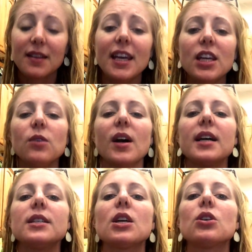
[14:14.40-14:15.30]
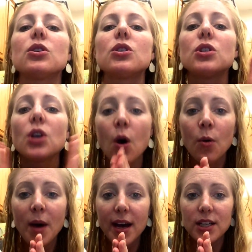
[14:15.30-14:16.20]
Thank you guys so
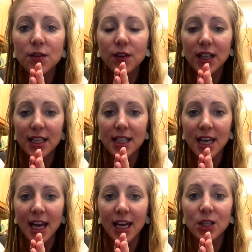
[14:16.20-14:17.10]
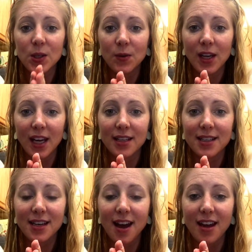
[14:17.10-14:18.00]
much for listening and tuning in
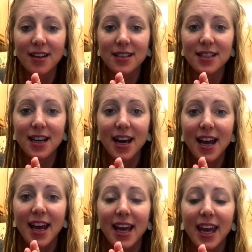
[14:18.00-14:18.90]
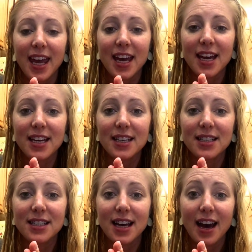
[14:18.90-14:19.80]
tonight.
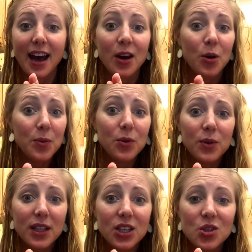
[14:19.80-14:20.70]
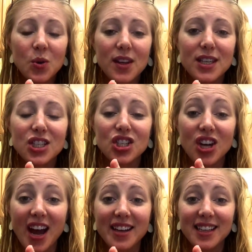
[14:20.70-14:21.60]
And I hope you really enjoyed this
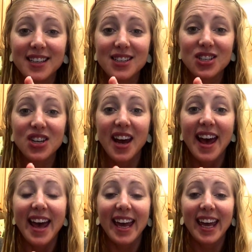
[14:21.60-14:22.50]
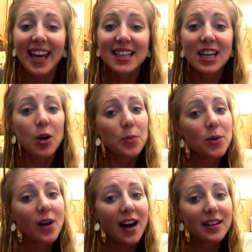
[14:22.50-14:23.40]
challenge, and I hope you
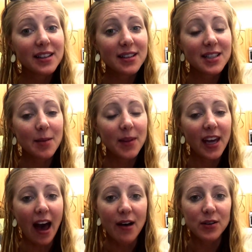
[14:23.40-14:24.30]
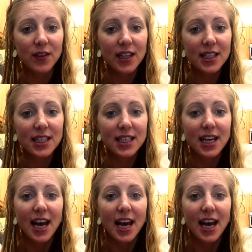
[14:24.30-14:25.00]
got a little something out of it.